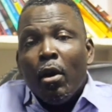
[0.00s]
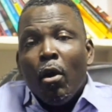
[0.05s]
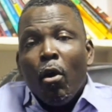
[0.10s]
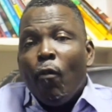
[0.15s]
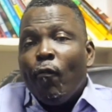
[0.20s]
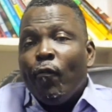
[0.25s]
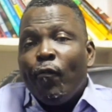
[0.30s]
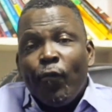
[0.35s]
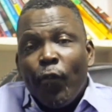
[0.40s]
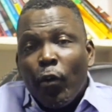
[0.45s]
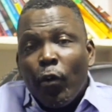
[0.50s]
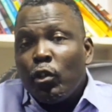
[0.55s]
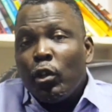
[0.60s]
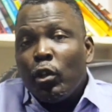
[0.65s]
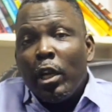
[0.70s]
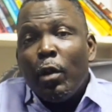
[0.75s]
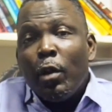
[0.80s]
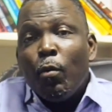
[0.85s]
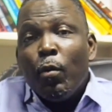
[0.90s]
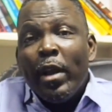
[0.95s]

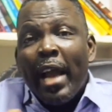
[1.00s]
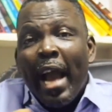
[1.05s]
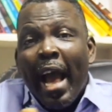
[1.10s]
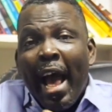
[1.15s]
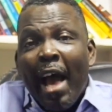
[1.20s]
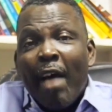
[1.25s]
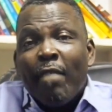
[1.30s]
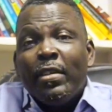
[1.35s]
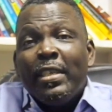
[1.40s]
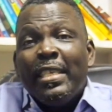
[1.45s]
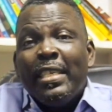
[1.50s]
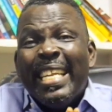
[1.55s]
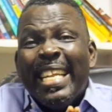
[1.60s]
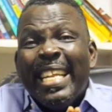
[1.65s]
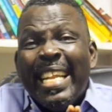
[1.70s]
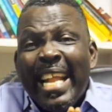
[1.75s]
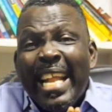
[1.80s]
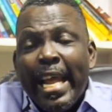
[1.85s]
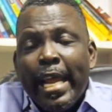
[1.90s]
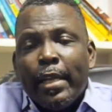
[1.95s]
Unfortunately, we have
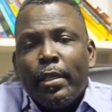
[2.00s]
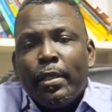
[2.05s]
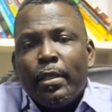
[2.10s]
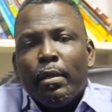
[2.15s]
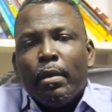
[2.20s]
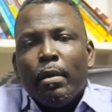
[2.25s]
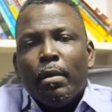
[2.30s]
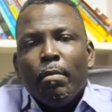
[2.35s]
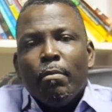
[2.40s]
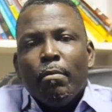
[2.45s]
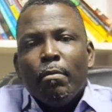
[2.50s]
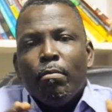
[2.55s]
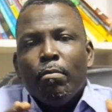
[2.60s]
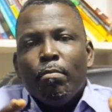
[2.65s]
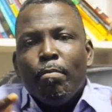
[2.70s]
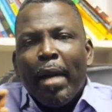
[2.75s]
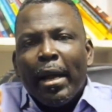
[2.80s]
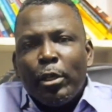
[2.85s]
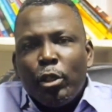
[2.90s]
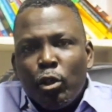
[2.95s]
delayed
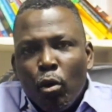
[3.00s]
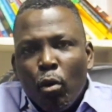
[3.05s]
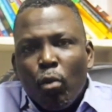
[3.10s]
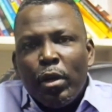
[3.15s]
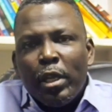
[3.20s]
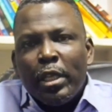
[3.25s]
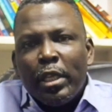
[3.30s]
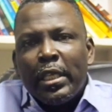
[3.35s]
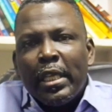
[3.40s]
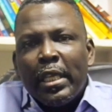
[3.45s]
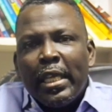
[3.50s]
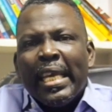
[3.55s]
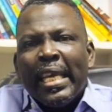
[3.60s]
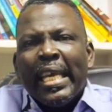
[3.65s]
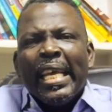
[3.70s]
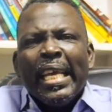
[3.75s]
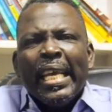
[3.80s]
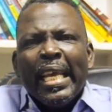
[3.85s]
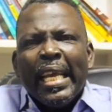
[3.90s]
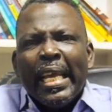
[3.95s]
maturity
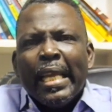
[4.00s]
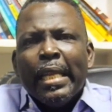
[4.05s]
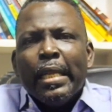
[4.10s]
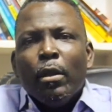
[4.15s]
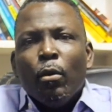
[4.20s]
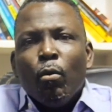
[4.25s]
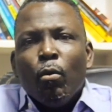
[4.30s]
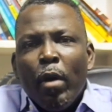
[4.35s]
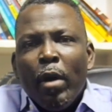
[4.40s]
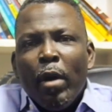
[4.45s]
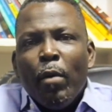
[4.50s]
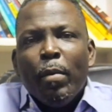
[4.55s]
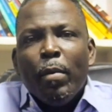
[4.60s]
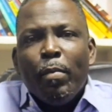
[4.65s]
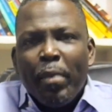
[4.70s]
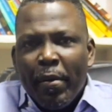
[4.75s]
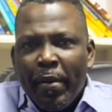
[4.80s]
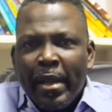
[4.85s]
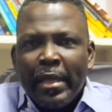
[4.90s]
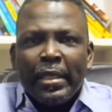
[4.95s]
in the way we
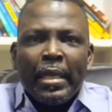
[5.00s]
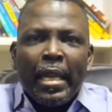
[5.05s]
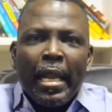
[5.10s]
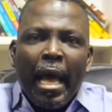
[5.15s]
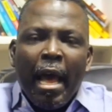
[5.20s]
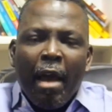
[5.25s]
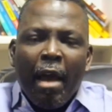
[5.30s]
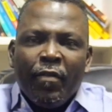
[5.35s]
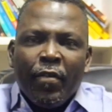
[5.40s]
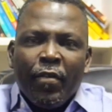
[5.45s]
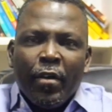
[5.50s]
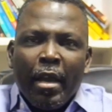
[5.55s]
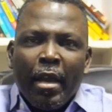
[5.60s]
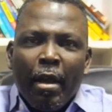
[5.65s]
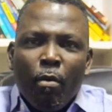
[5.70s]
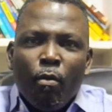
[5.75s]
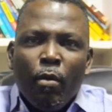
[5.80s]
parent in Africa.